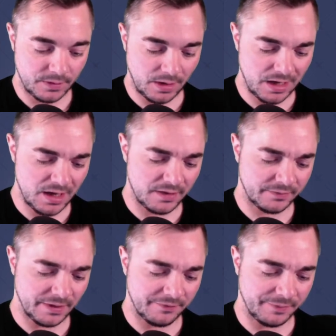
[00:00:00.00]
Ah,
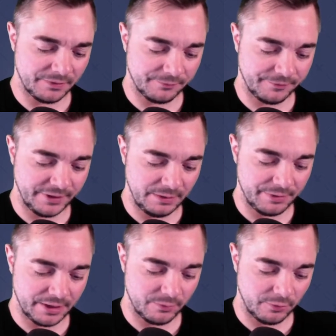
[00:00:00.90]
this might have been a really
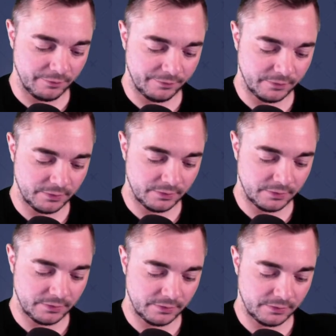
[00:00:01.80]
bad move.
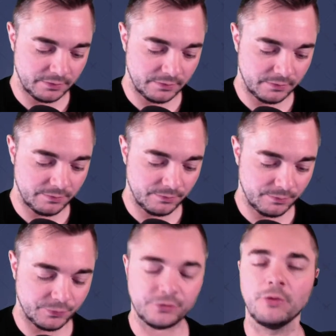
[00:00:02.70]

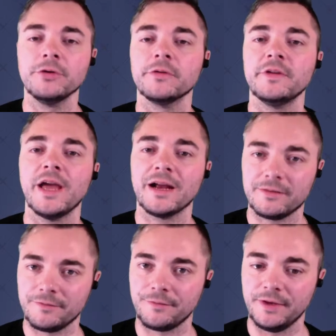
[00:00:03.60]
Don't use the
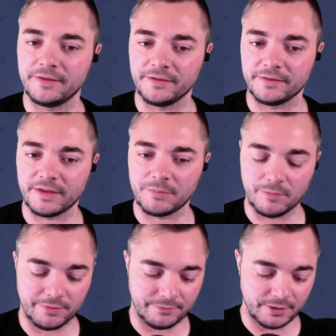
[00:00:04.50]
active of Nixie, step
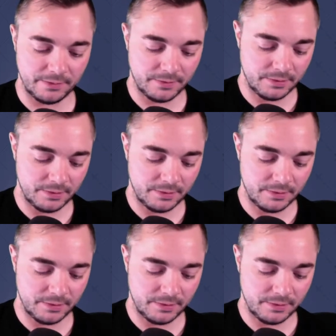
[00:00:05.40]
number 3.